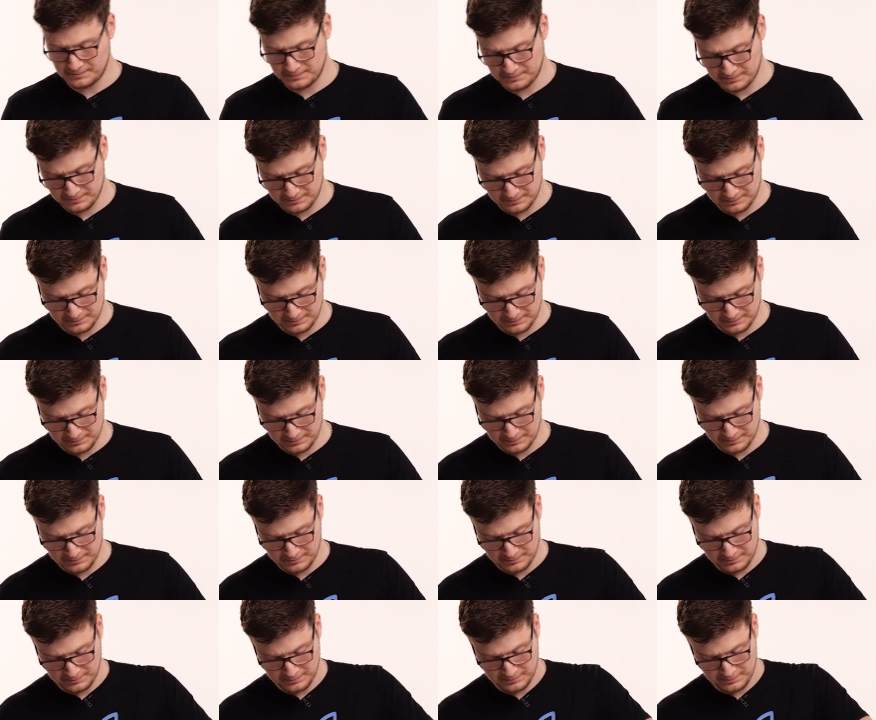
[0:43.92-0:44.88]

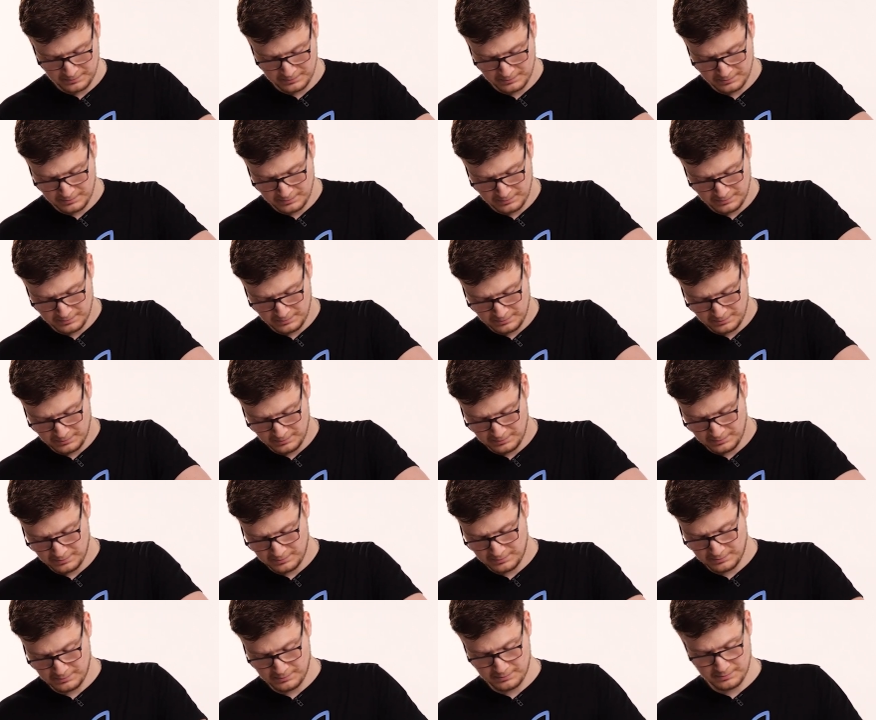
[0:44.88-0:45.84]

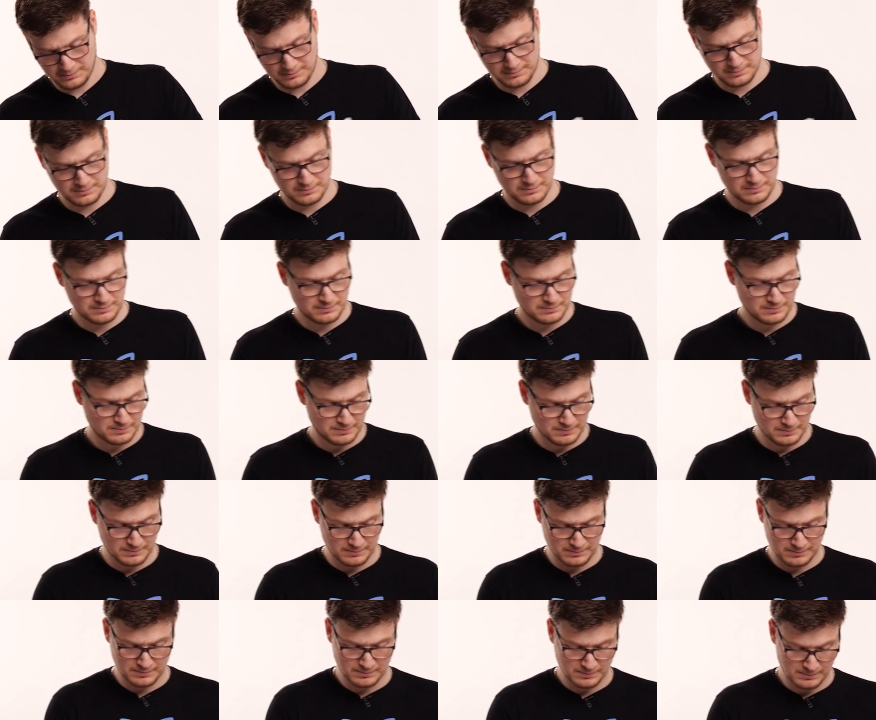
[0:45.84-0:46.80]

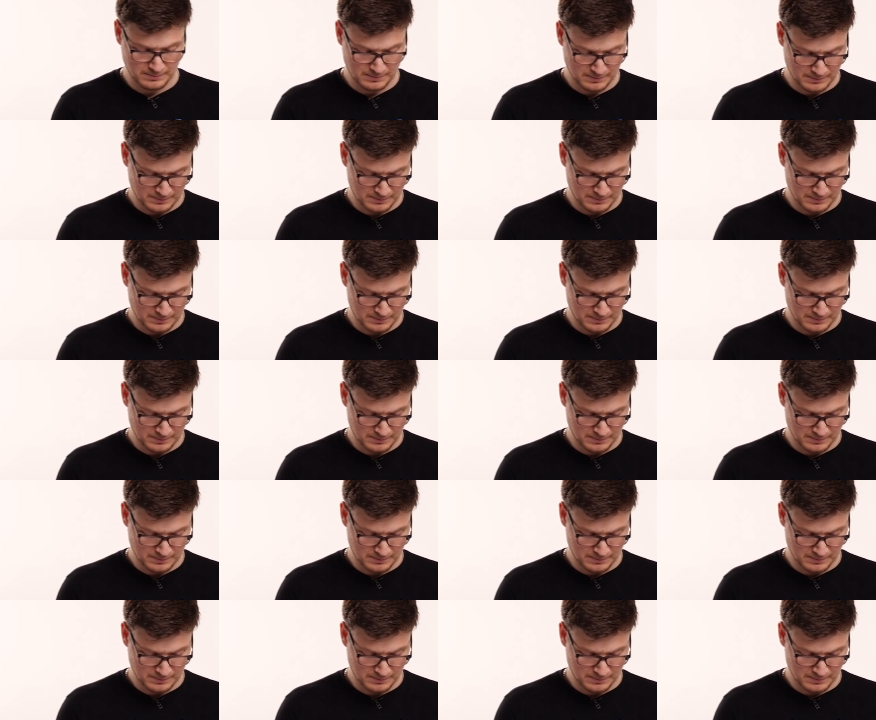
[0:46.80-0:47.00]
Nothing is said.